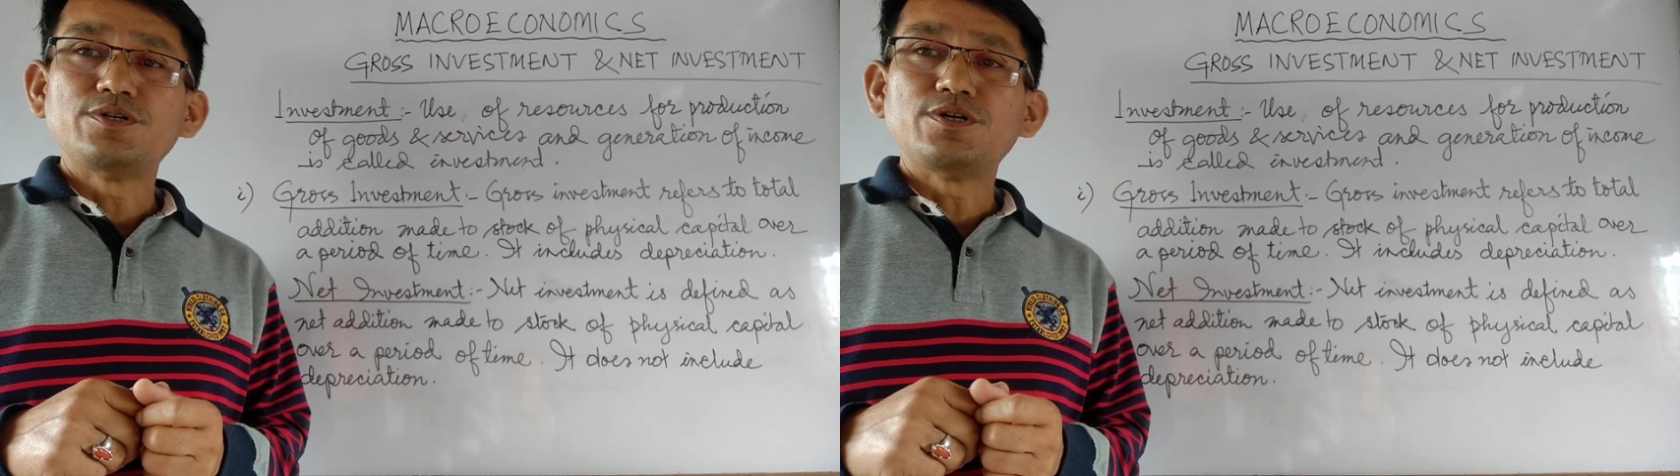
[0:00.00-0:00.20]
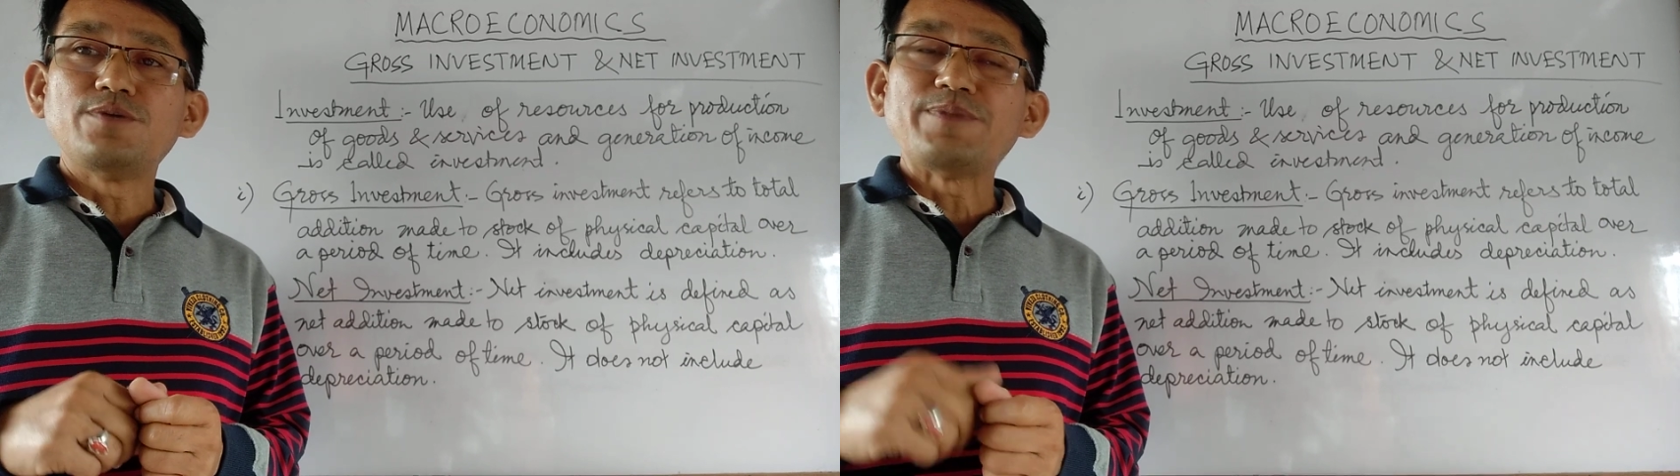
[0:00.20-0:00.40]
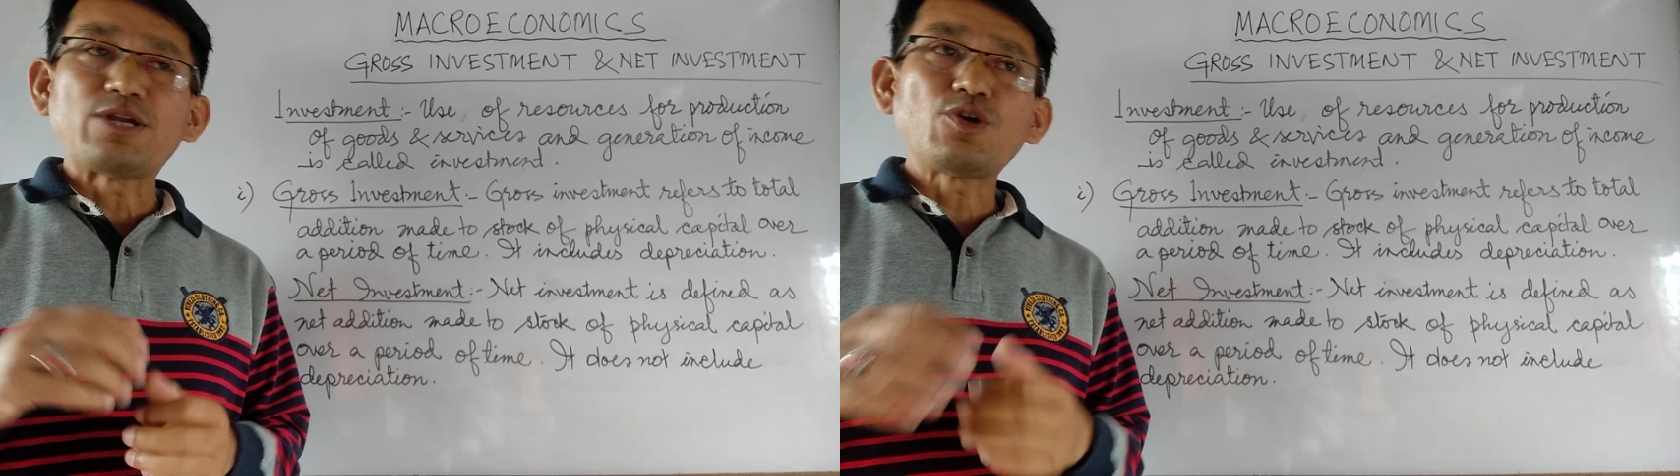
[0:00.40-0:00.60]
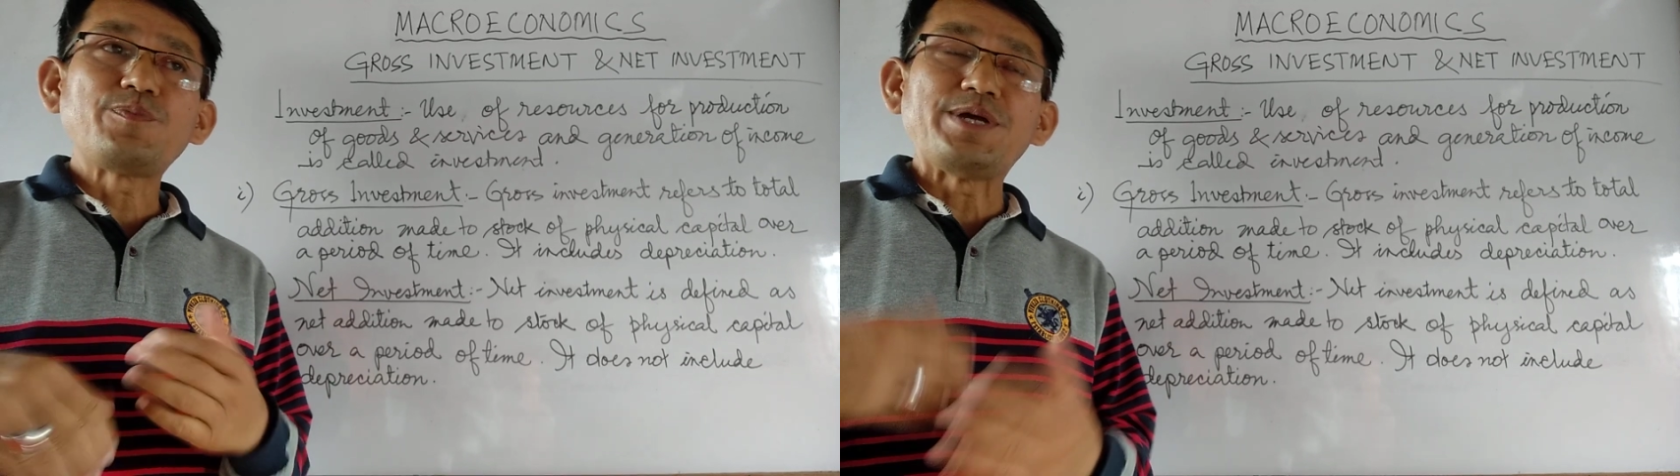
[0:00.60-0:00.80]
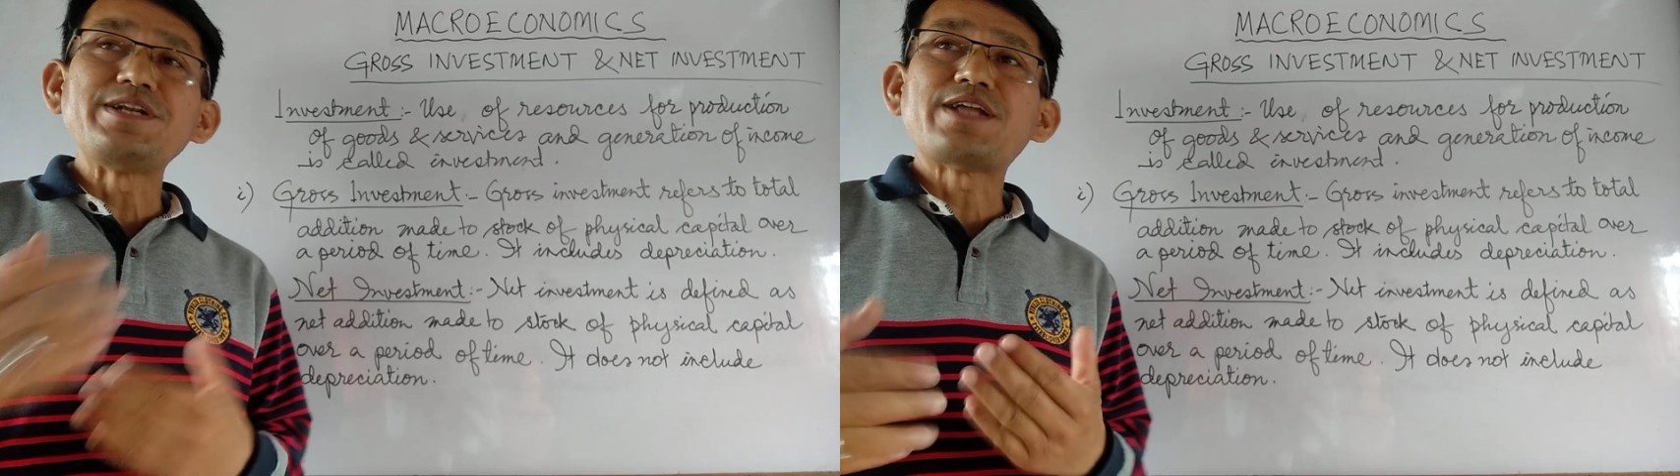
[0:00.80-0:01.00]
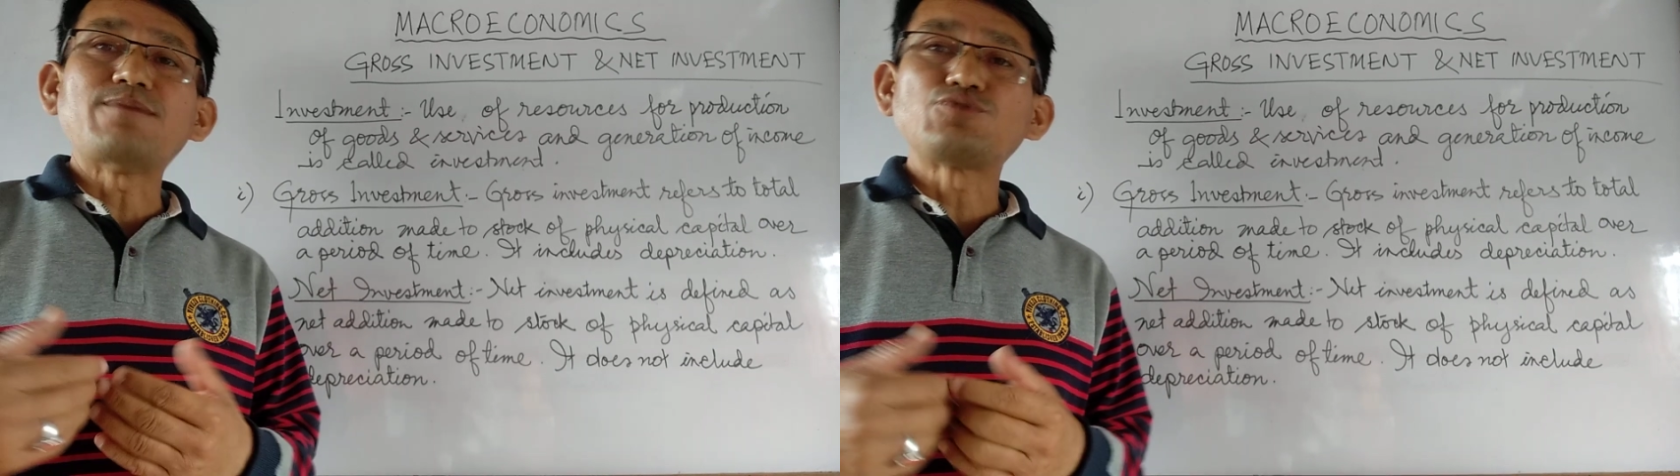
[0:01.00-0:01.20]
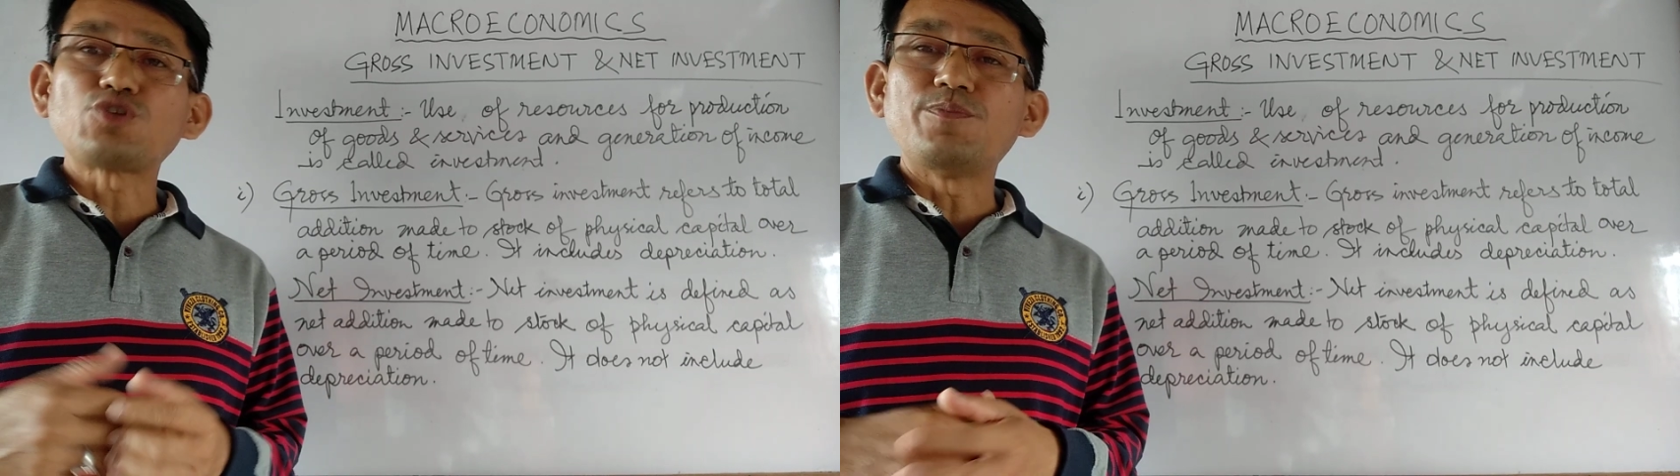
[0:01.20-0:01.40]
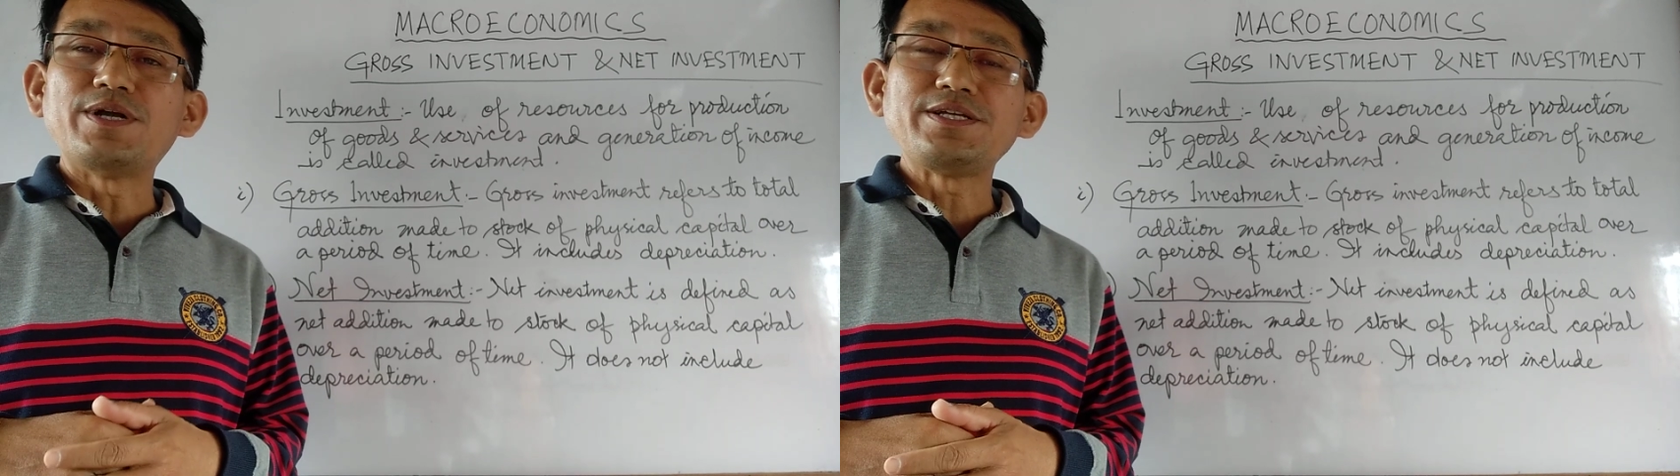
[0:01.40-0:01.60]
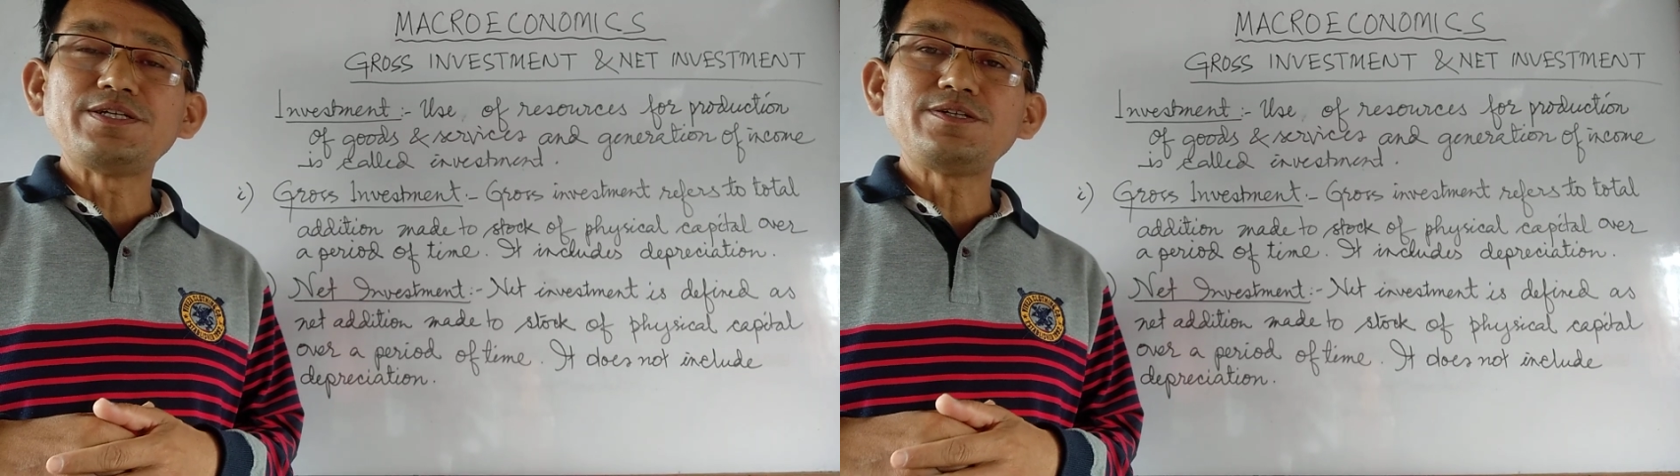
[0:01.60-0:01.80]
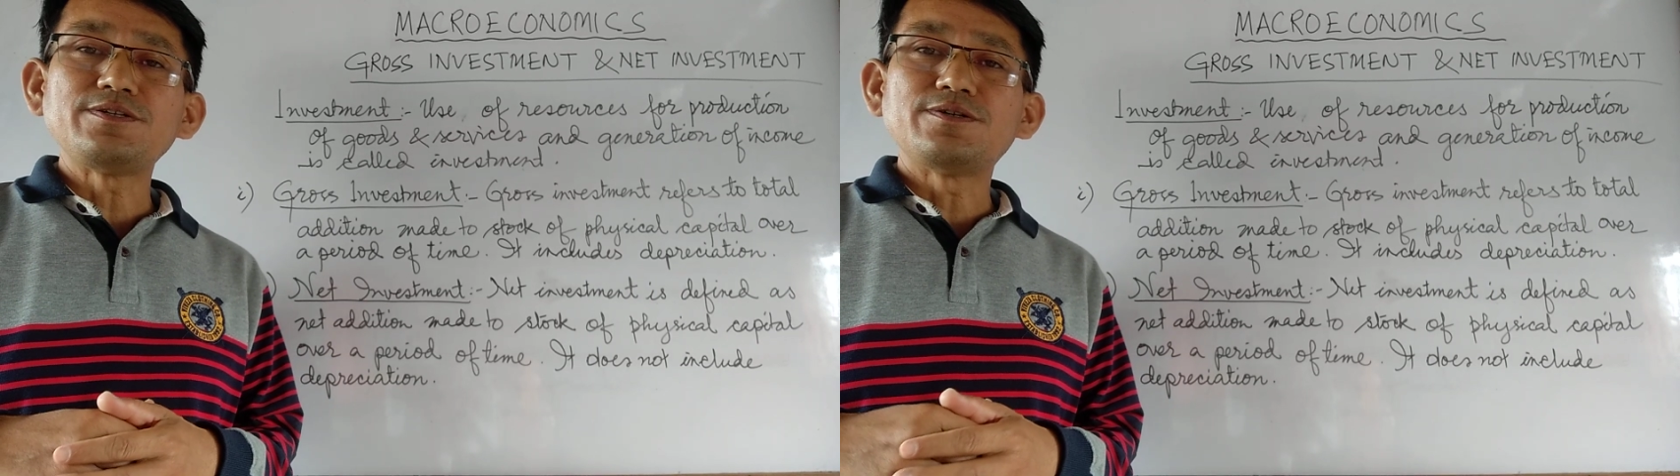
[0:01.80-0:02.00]
May not be in terms of
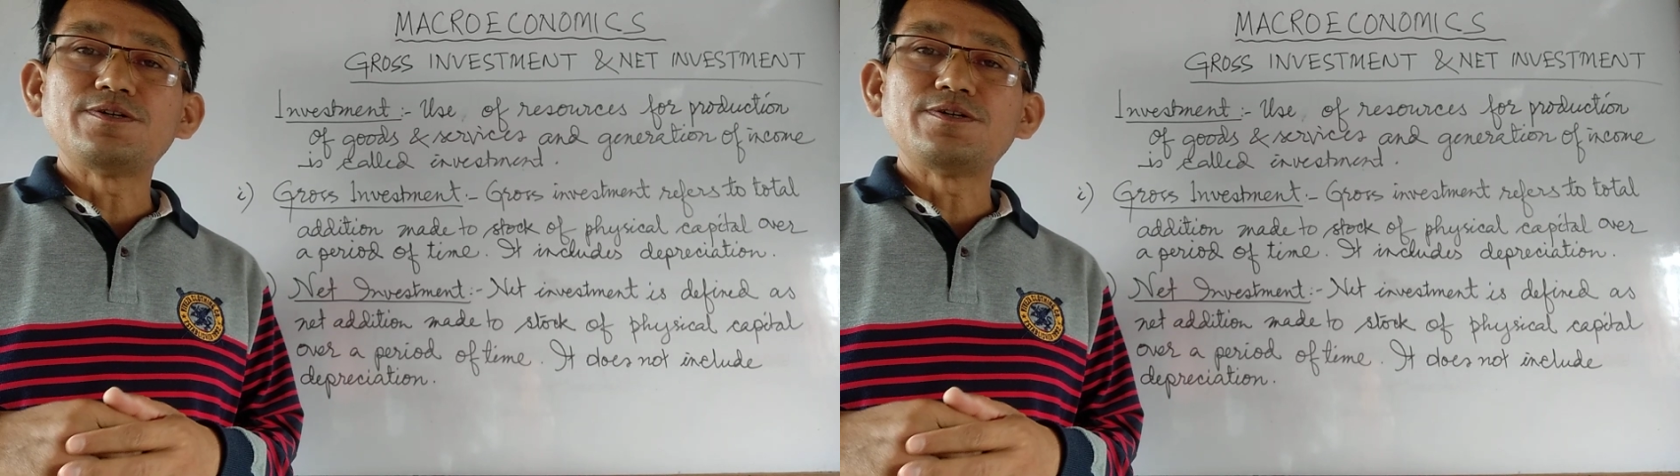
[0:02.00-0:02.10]
money,